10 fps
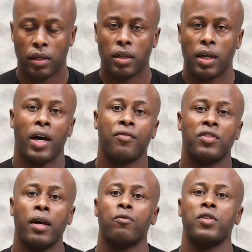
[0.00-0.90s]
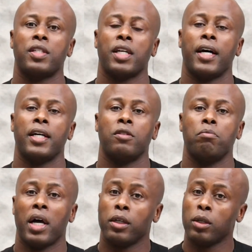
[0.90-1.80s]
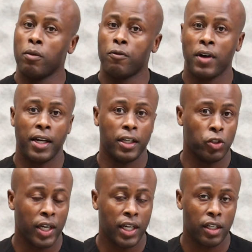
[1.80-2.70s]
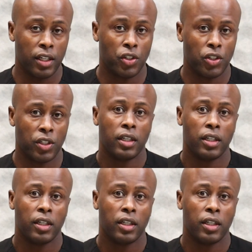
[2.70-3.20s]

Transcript: Now I have to emphasize, manual lymphatic drainage